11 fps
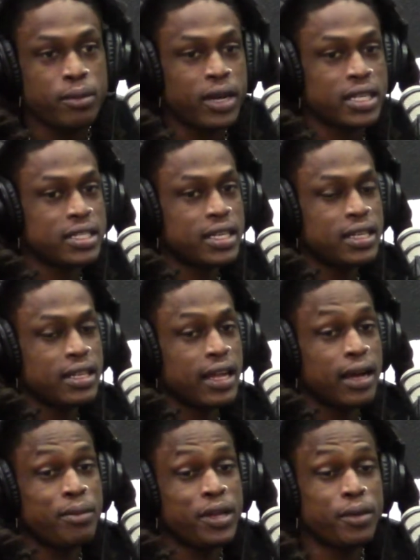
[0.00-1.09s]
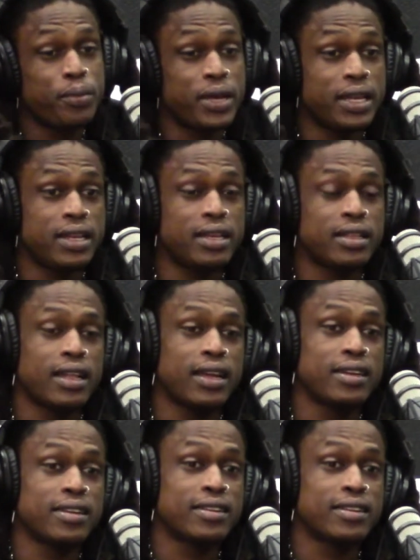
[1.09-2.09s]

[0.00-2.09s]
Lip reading: my shit. Like I'm independent. Like